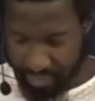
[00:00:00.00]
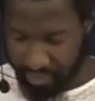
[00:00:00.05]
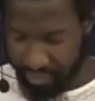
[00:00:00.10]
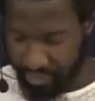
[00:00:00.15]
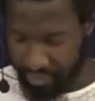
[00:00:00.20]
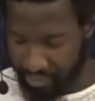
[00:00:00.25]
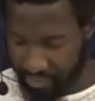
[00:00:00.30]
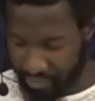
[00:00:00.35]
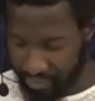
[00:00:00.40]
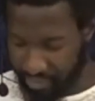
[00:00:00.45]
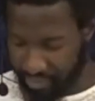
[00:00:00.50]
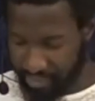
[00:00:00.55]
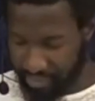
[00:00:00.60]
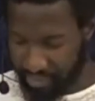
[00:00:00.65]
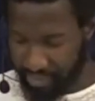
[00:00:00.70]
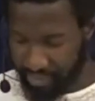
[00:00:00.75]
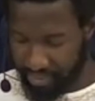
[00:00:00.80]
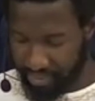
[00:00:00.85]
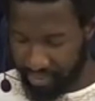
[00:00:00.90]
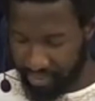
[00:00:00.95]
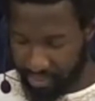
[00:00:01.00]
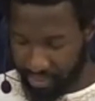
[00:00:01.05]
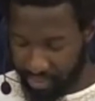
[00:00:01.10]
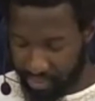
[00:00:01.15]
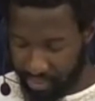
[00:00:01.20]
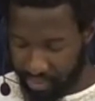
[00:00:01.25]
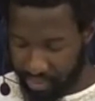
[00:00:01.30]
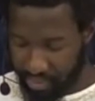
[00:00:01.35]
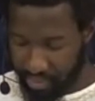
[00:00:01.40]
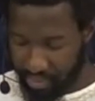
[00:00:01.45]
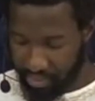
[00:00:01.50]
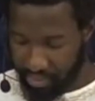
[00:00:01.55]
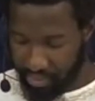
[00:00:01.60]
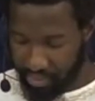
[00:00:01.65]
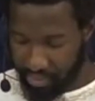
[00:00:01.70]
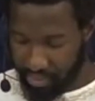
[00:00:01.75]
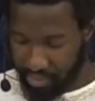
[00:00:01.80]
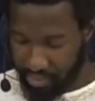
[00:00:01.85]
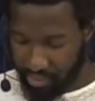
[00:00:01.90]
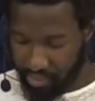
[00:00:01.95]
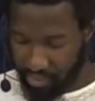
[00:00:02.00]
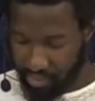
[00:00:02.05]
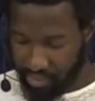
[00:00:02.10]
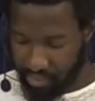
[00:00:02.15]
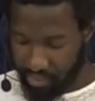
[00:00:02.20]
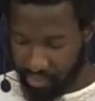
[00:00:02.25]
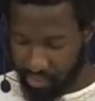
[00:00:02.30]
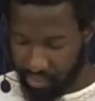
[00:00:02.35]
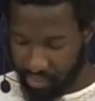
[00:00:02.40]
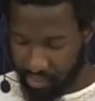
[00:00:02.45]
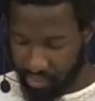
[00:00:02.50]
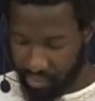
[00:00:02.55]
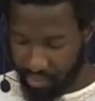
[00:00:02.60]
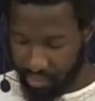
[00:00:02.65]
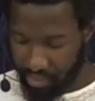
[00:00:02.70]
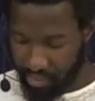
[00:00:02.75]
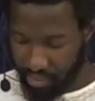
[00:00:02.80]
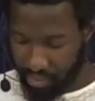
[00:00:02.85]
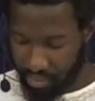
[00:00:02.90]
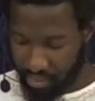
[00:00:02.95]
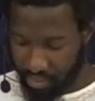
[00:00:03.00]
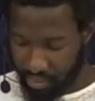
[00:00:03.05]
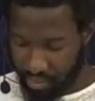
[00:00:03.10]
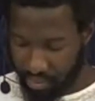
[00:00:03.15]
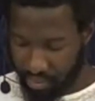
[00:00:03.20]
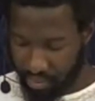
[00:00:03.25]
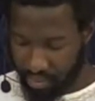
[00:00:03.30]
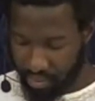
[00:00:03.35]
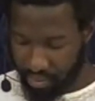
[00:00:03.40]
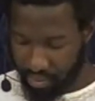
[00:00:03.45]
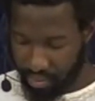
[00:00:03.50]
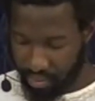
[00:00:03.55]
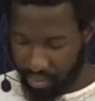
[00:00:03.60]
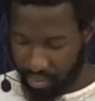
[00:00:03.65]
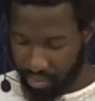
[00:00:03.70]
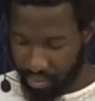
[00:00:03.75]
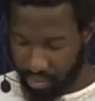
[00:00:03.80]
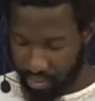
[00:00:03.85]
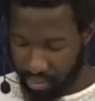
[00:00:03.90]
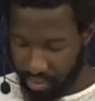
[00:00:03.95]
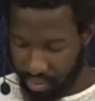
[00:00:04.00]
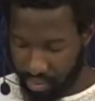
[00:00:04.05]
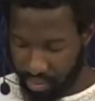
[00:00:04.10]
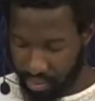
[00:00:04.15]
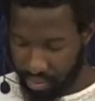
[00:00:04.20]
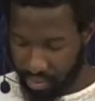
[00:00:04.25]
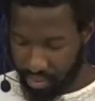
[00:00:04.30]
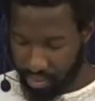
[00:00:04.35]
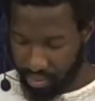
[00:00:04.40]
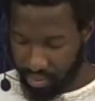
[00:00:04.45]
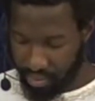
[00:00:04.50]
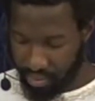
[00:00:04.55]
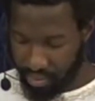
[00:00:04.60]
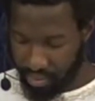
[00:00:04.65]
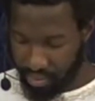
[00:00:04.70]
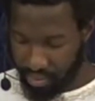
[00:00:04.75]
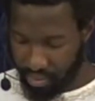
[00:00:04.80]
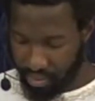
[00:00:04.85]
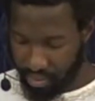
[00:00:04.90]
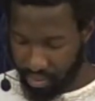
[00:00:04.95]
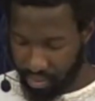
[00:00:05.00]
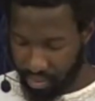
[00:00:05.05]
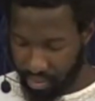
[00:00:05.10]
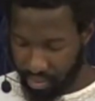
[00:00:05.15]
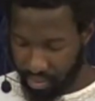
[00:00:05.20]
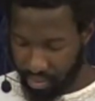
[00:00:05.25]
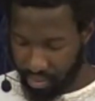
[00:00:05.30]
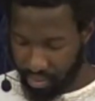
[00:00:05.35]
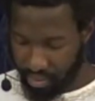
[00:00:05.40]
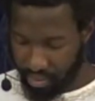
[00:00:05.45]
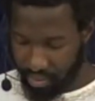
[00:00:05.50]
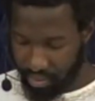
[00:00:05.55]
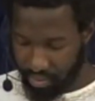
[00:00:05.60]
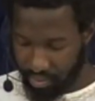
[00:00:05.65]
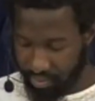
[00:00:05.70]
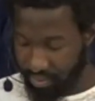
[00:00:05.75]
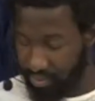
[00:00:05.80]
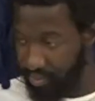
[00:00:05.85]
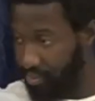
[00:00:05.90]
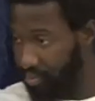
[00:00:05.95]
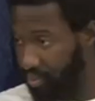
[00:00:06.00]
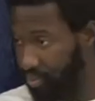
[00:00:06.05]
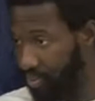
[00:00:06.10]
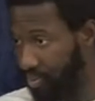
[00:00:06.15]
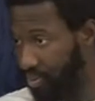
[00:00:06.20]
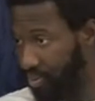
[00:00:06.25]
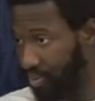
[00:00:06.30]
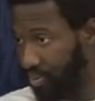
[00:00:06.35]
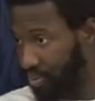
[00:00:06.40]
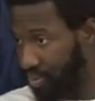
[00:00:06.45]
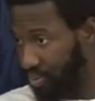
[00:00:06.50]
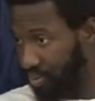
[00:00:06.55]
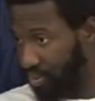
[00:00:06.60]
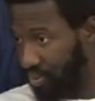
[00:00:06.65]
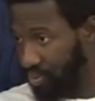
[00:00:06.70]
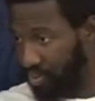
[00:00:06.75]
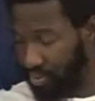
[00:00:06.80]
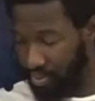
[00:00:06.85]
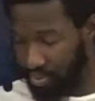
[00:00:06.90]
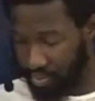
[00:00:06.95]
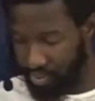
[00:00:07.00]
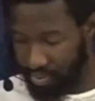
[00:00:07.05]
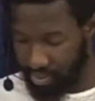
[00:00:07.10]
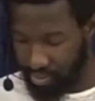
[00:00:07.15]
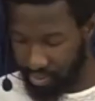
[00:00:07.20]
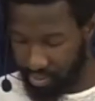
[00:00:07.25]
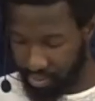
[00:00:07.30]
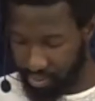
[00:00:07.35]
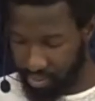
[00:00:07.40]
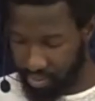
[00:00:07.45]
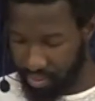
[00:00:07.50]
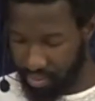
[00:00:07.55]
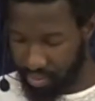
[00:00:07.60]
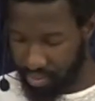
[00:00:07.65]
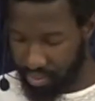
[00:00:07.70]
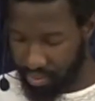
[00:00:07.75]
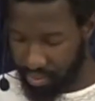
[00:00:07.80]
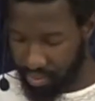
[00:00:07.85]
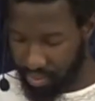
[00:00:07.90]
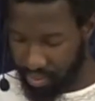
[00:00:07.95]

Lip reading: No words are spoken by the person on screen.